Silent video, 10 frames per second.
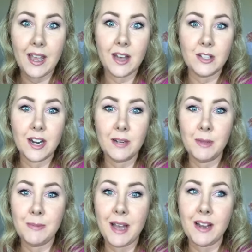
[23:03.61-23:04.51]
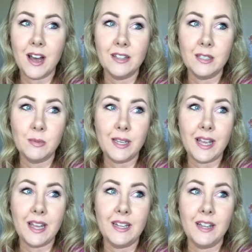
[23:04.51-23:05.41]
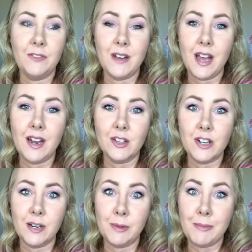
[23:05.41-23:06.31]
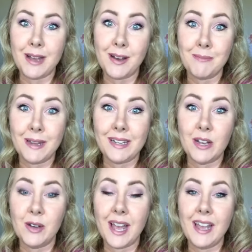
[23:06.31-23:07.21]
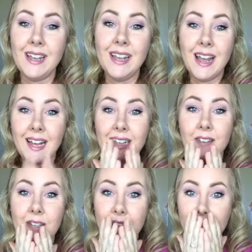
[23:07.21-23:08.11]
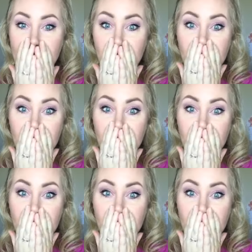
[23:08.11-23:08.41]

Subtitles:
I'll try to be back on this weekend. If not, I'll try to be back on Monday, okay? I love you guys.